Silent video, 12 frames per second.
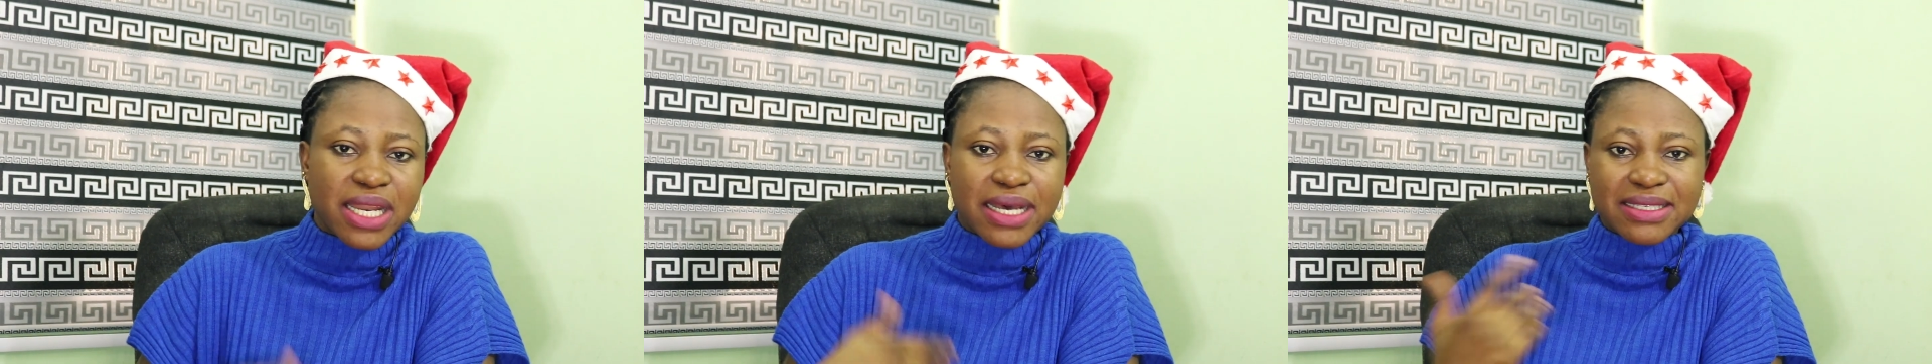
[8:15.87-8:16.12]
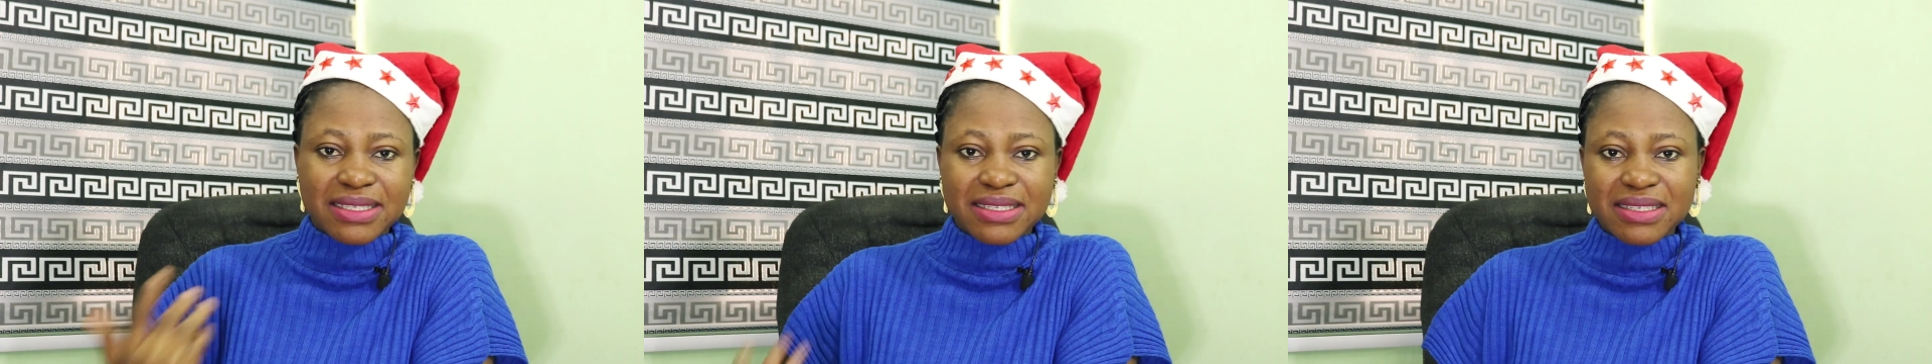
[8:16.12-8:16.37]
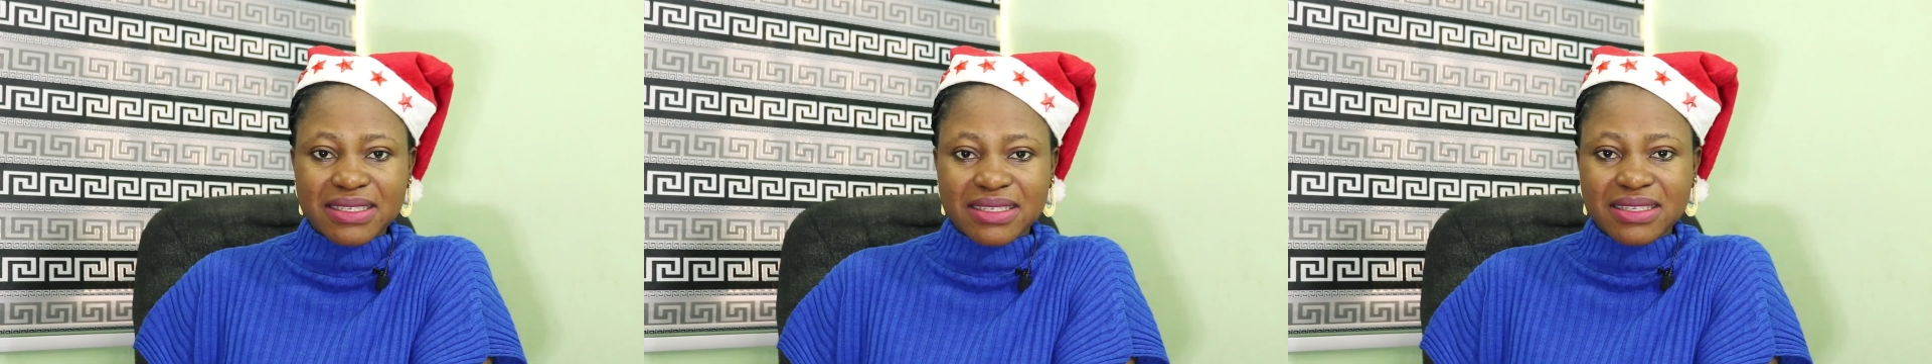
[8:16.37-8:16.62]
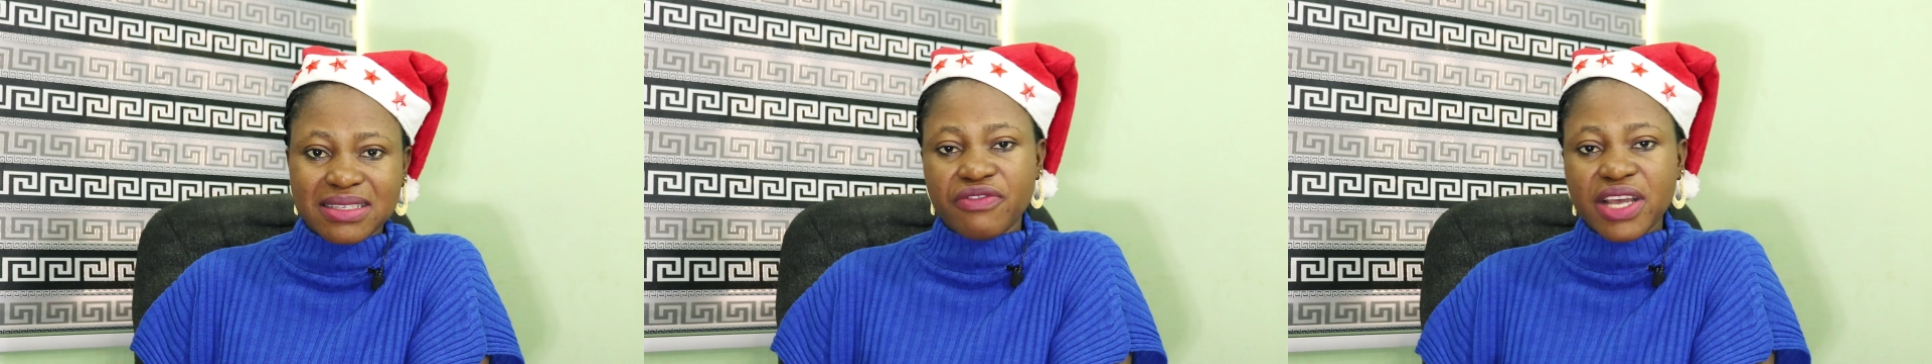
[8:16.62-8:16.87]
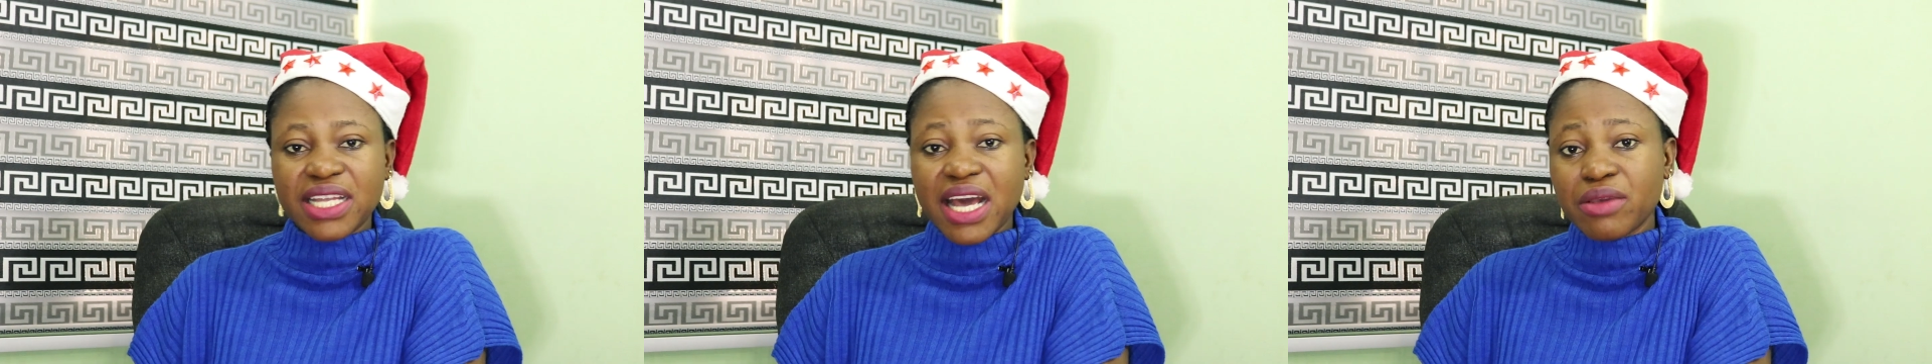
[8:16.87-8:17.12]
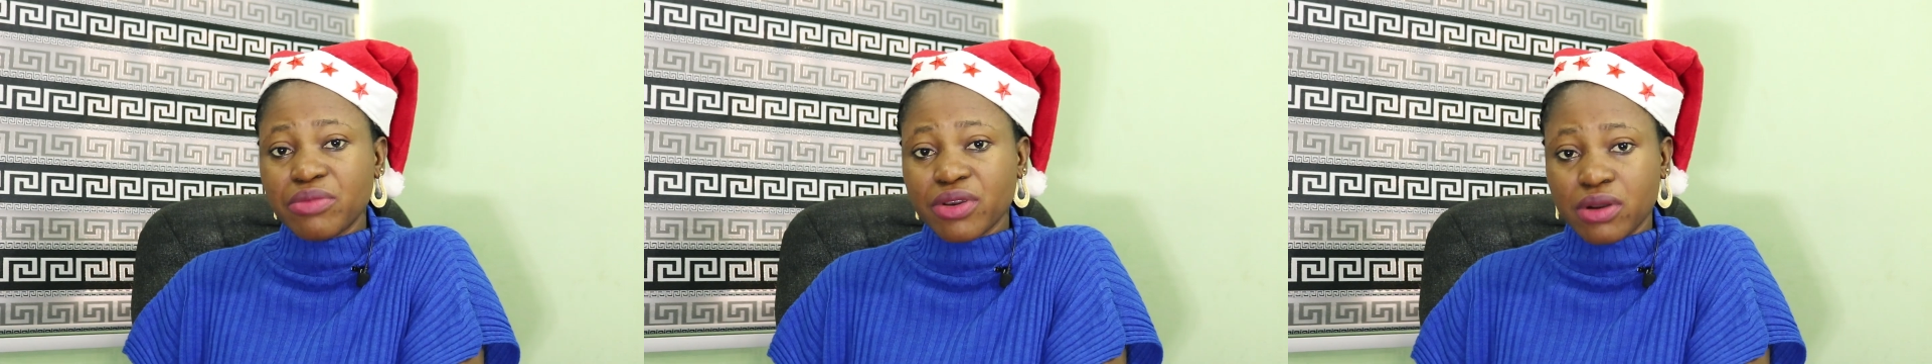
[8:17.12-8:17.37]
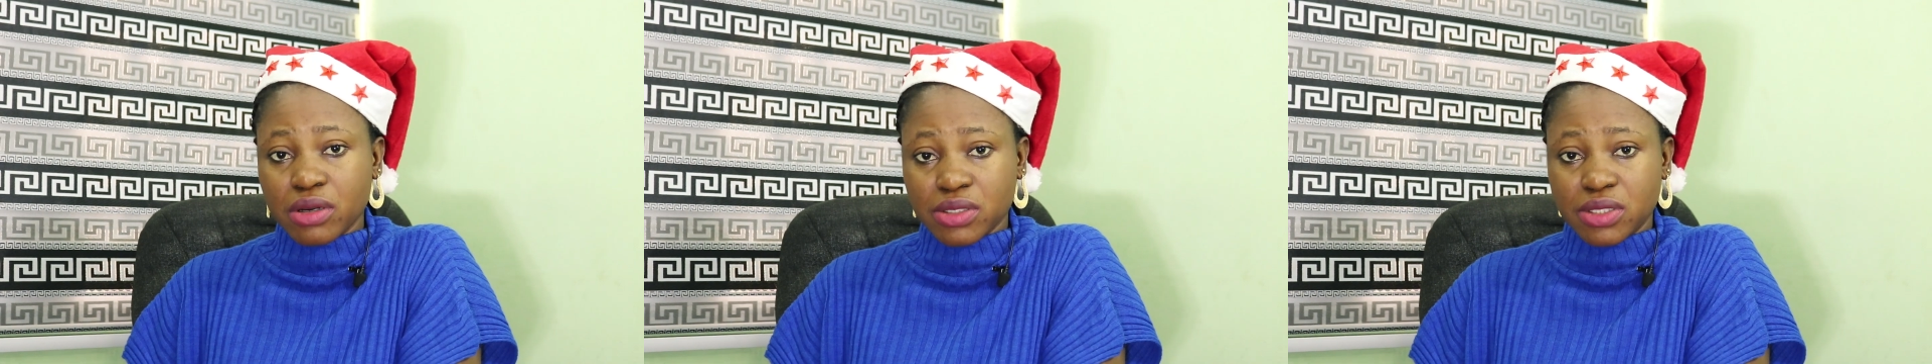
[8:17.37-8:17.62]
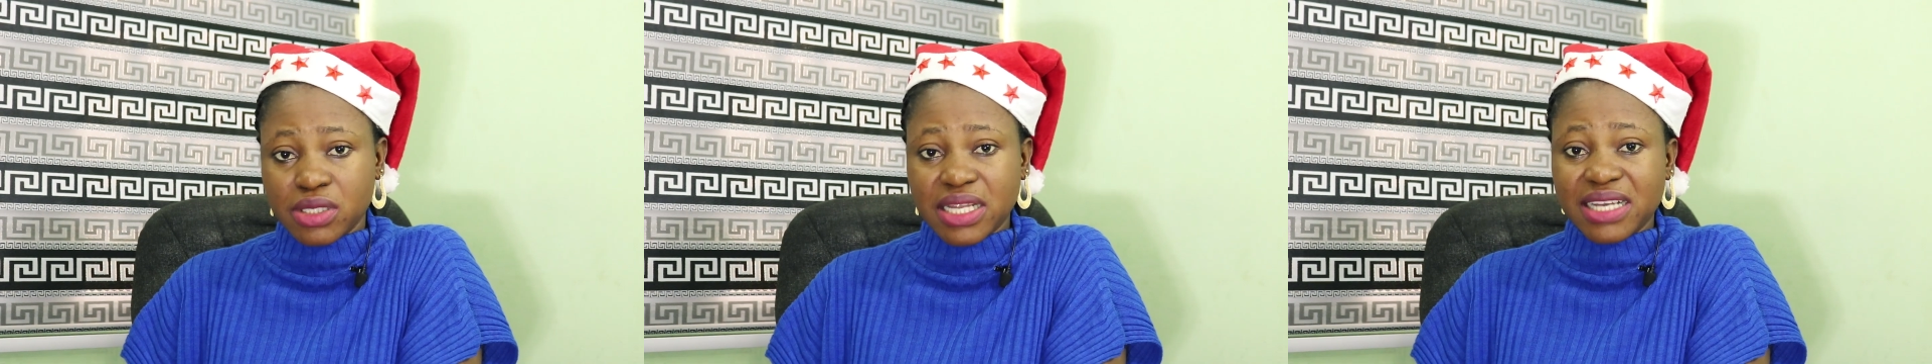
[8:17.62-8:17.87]
that sees this fertile
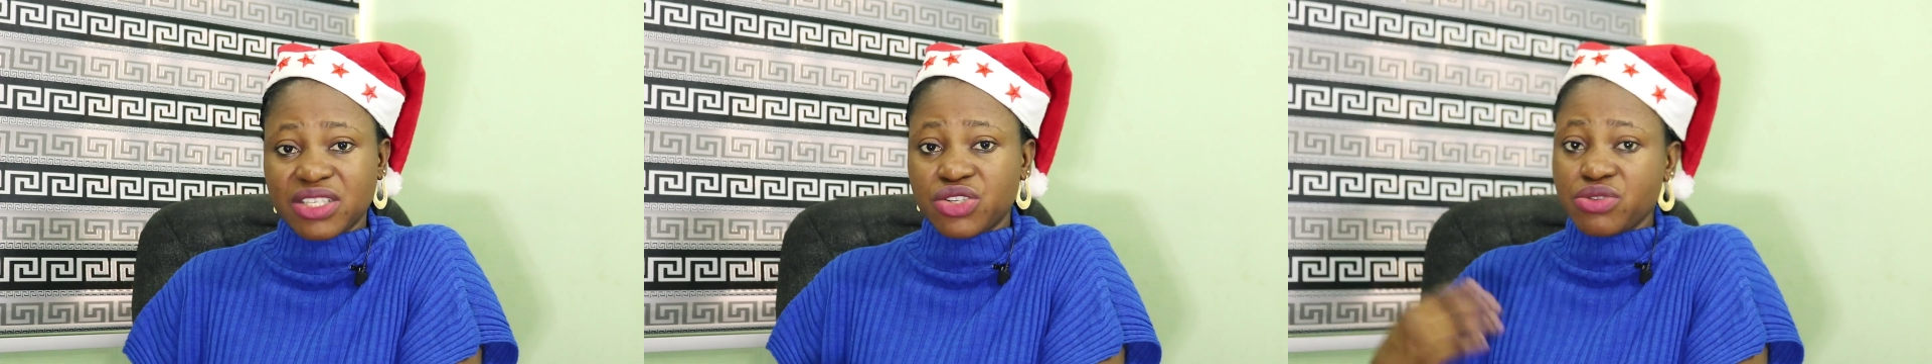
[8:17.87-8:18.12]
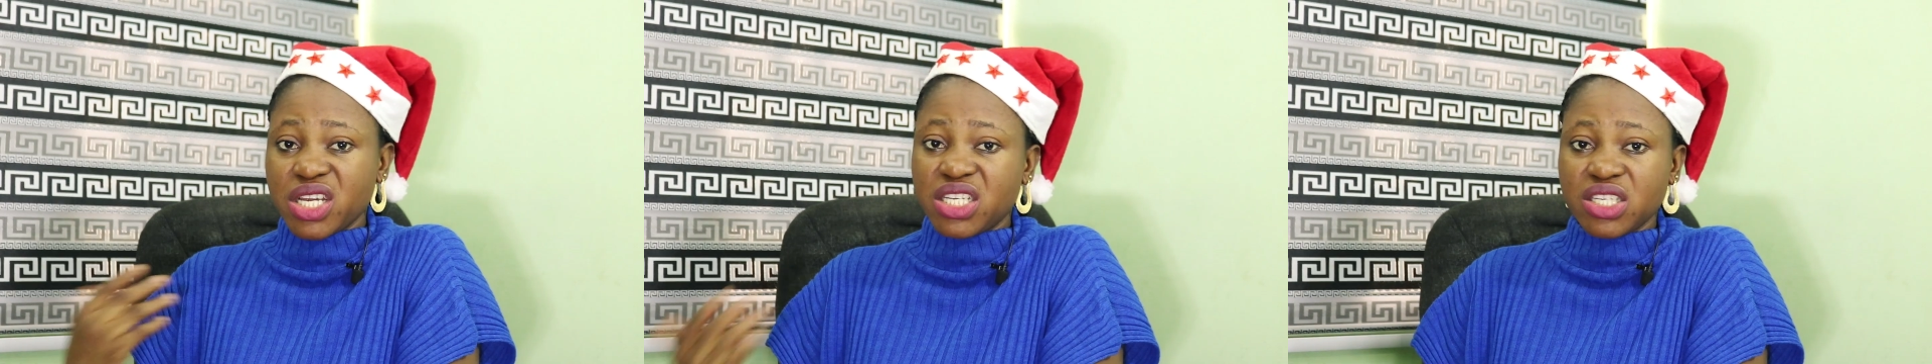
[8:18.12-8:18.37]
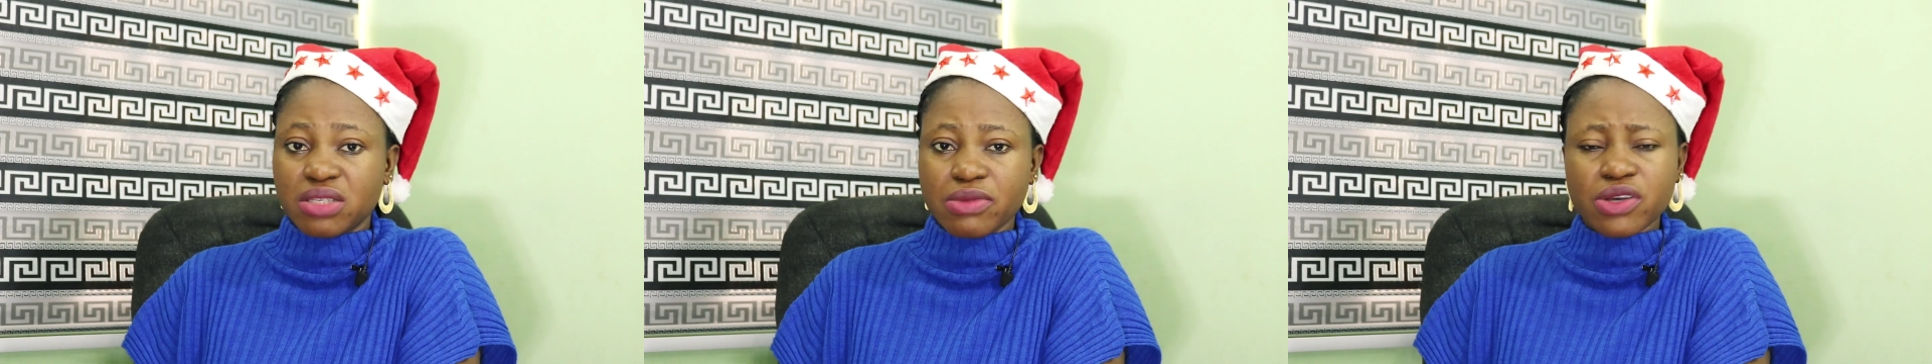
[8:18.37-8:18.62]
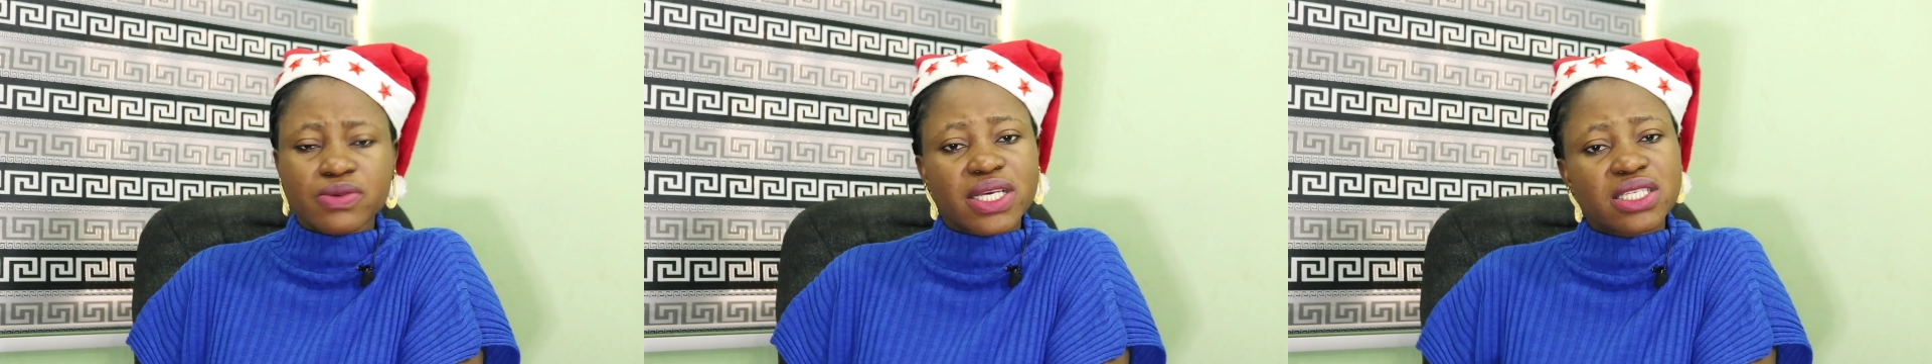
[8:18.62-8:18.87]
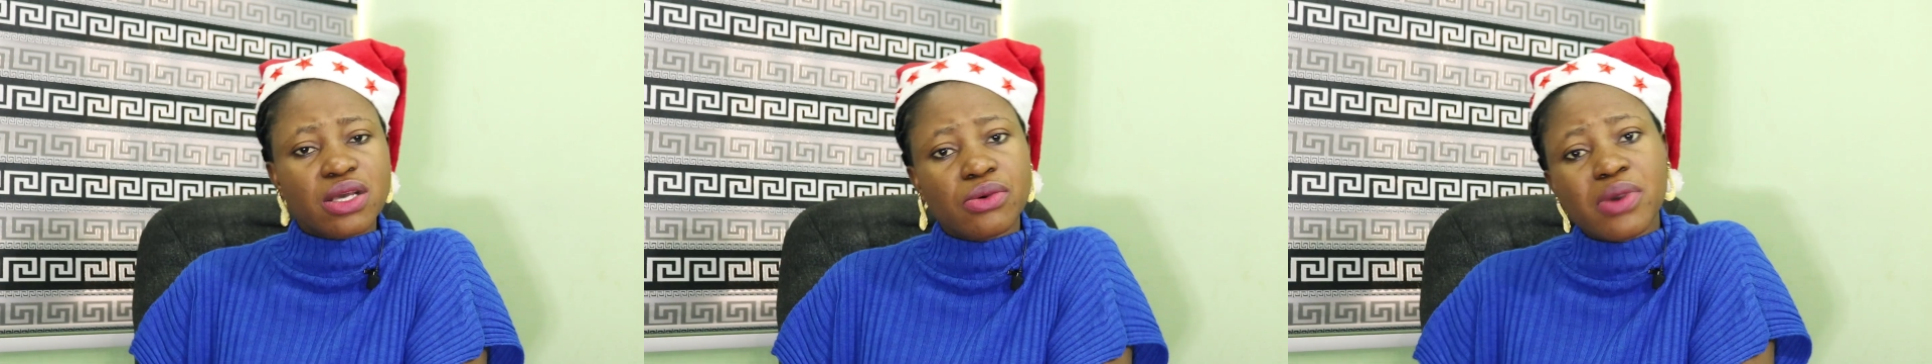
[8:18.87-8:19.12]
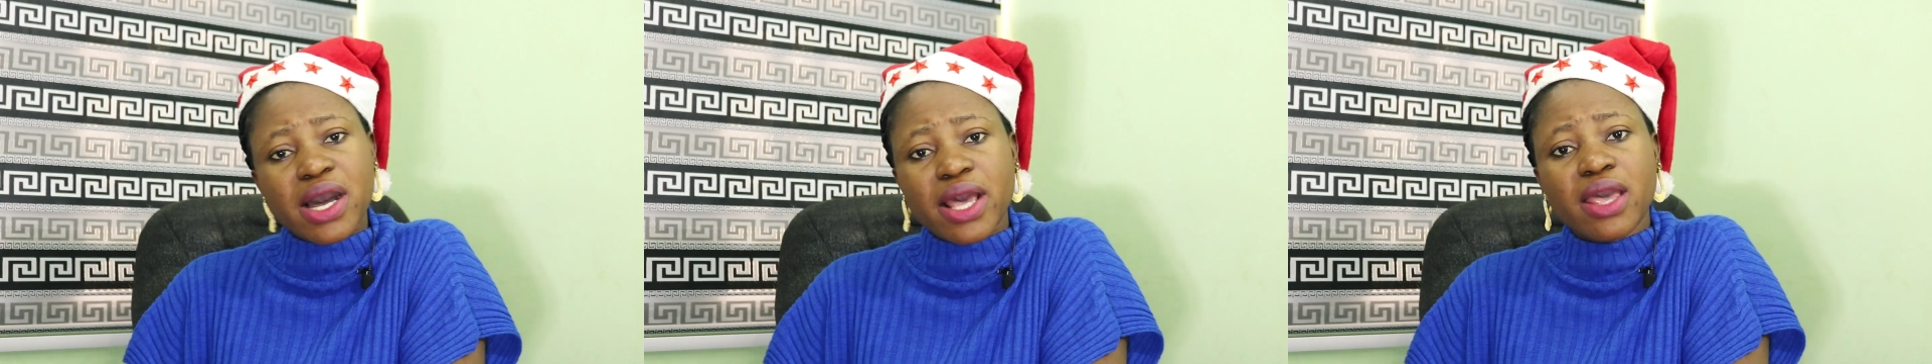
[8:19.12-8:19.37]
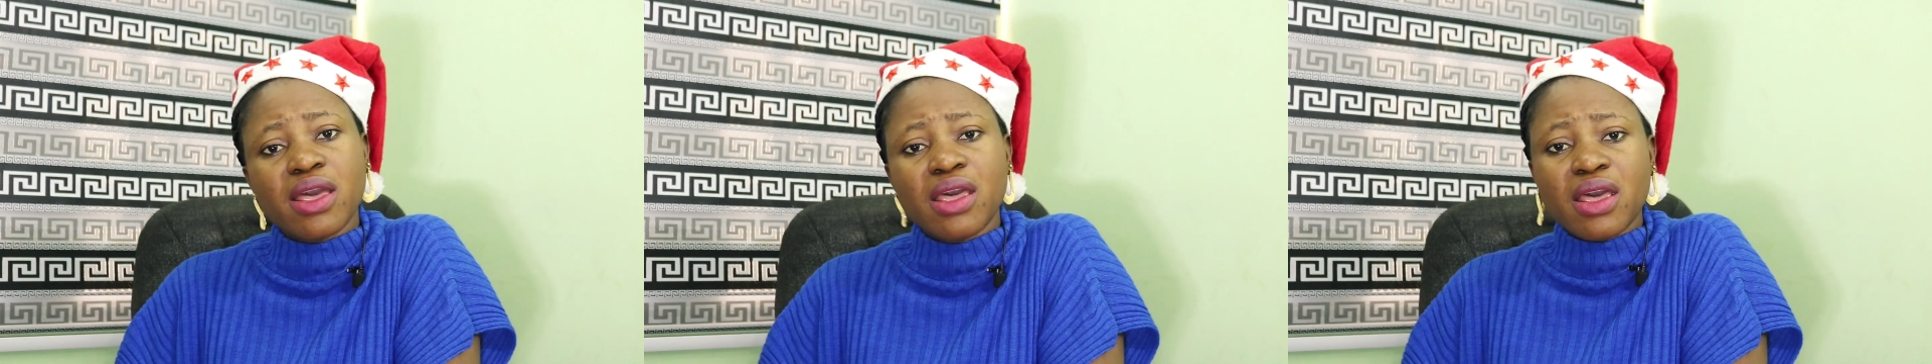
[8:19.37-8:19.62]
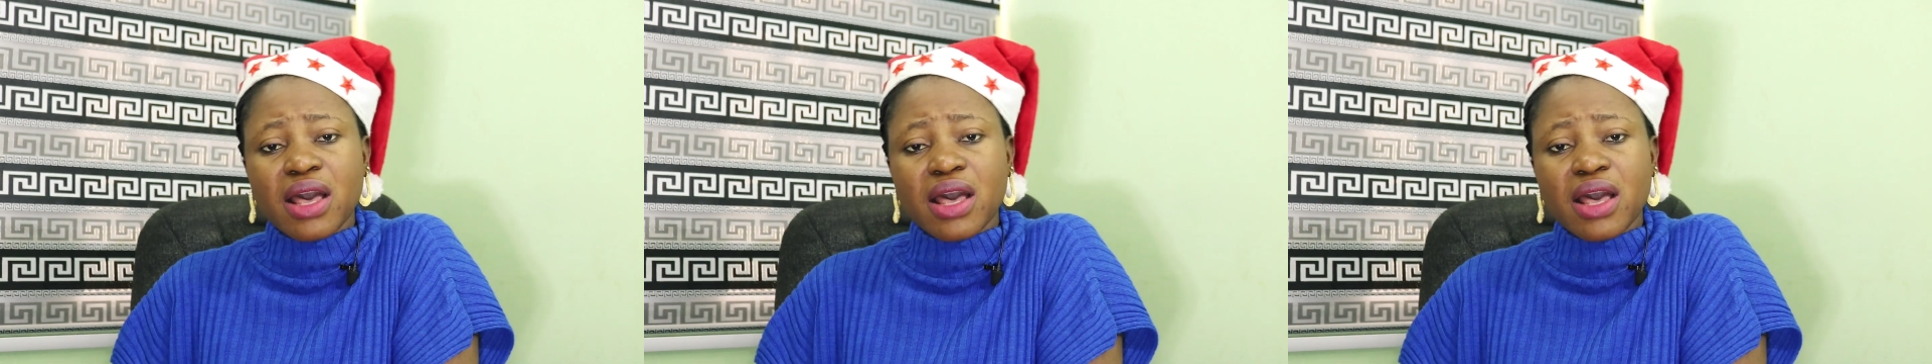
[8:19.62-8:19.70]
mucus that stretches. My husband said, why?